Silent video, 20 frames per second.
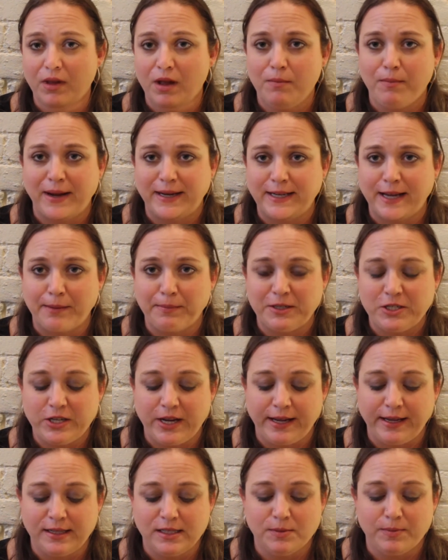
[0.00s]
my type of
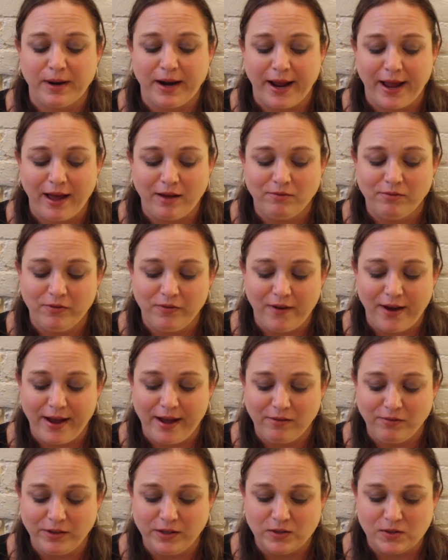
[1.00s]
shades, but I
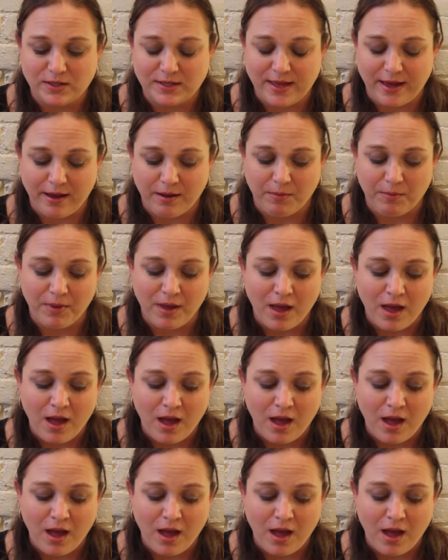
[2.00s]
have used them,